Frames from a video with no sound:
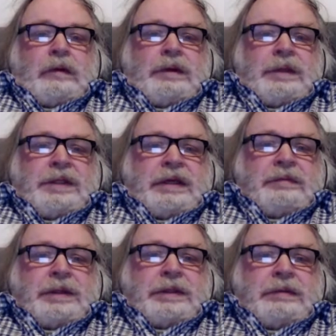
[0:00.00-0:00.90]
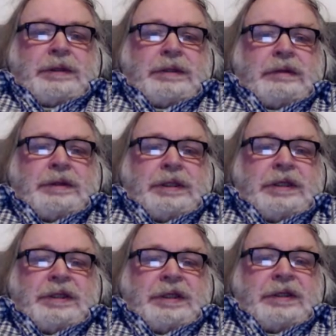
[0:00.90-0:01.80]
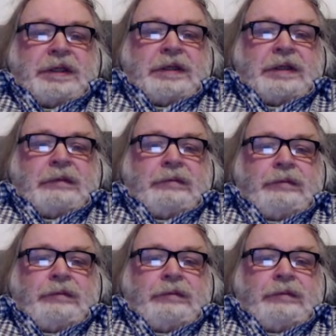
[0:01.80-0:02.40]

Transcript: on the subject of Jesuses.